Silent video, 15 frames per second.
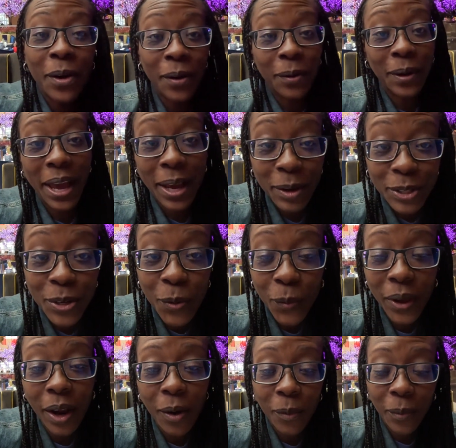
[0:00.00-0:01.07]
Okay, so
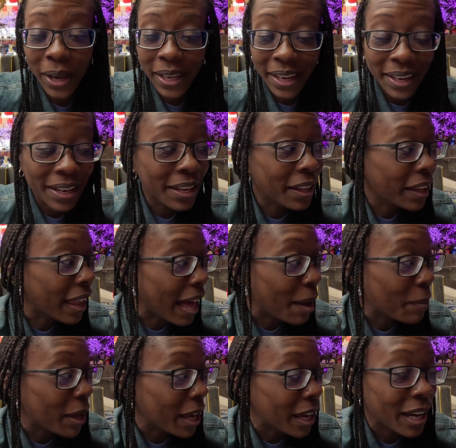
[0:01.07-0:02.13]
we are waiting in the
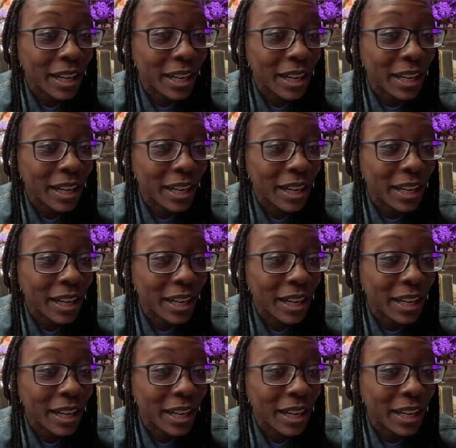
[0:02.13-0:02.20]
lobby